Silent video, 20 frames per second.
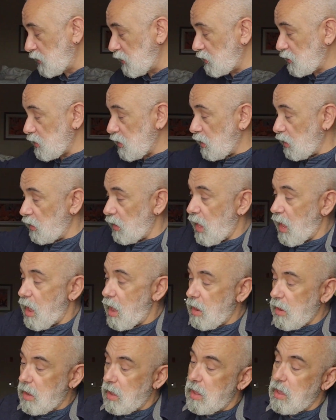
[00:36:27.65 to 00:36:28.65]
this
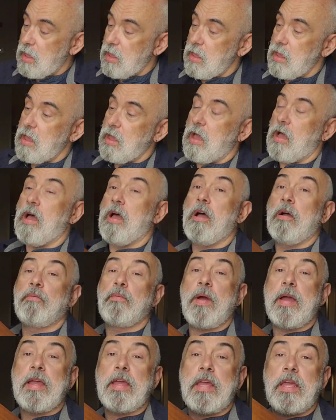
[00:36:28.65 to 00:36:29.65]
clock
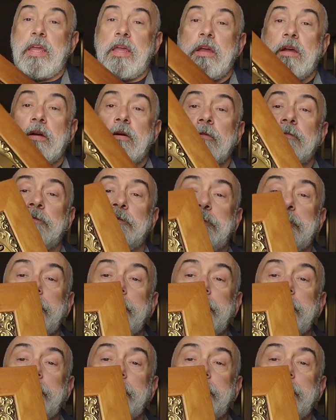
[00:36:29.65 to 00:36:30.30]
right here.